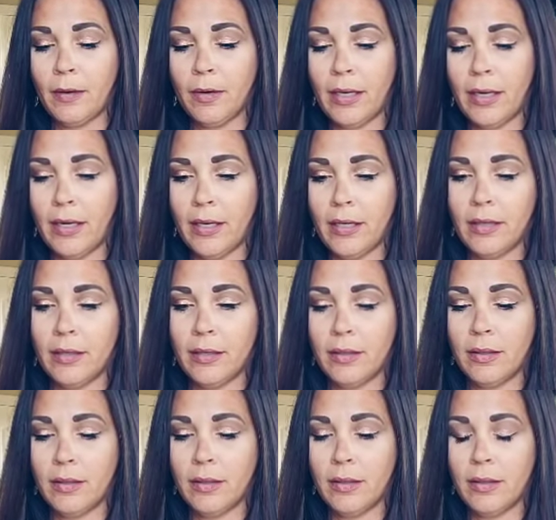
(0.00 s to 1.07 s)
okay?
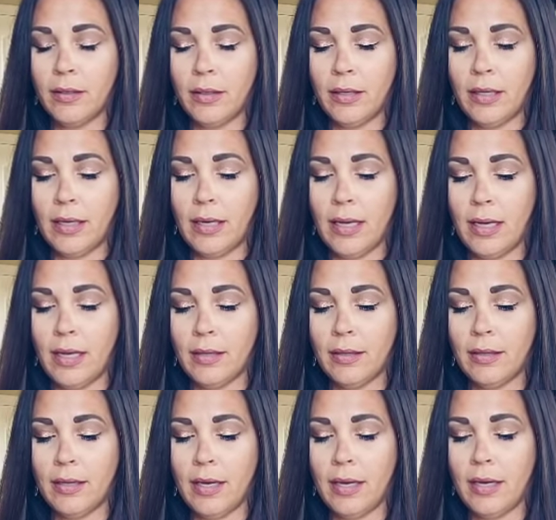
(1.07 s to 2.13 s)

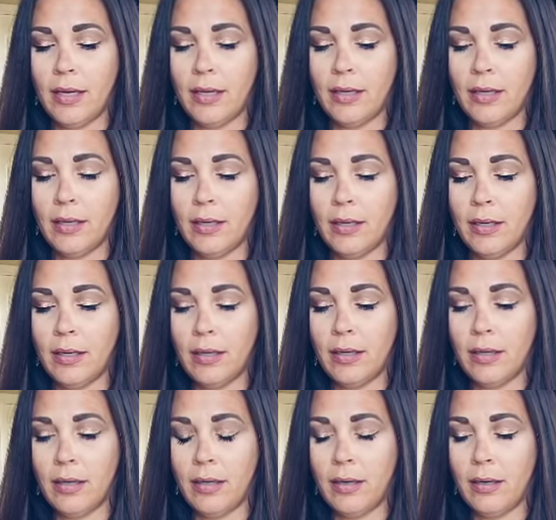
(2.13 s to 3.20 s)
And then
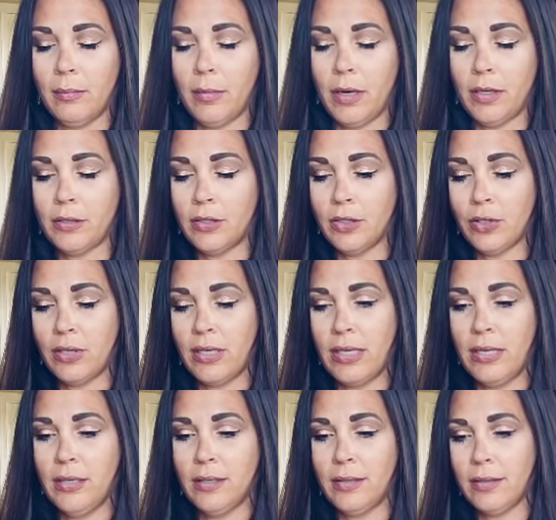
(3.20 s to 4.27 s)
um,
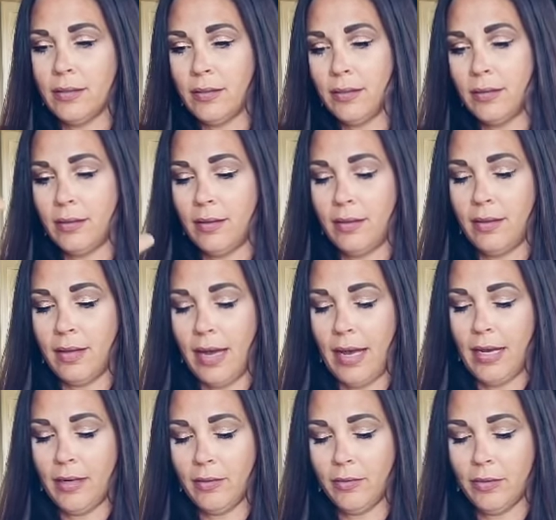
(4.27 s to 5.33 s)
underneath
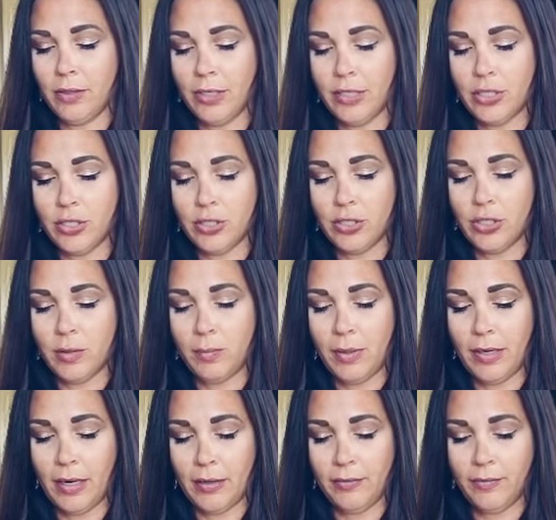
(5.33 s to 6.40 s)
that relationship,
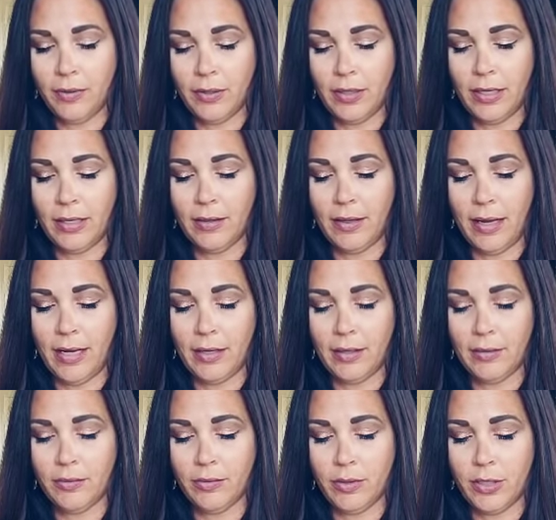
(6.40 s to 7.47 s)
and I feel like
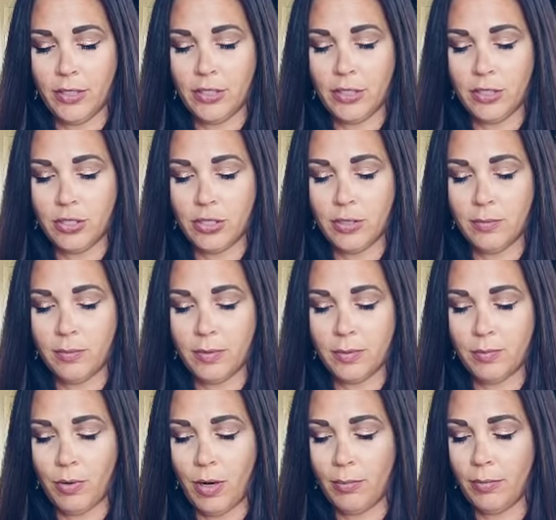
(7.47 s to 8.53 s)
that relationship
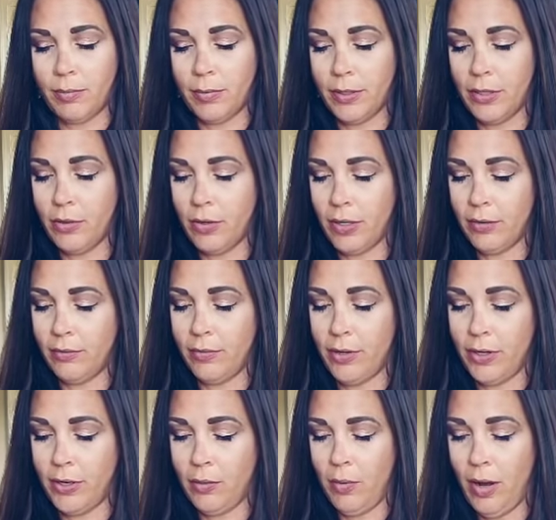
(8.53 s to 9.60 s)
is probably going
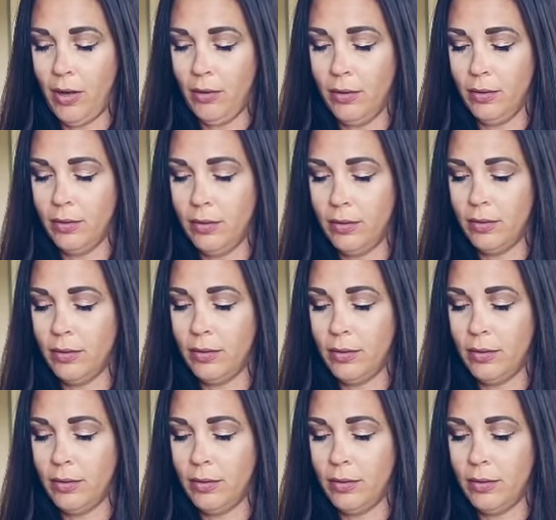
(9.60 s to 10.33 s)
very well.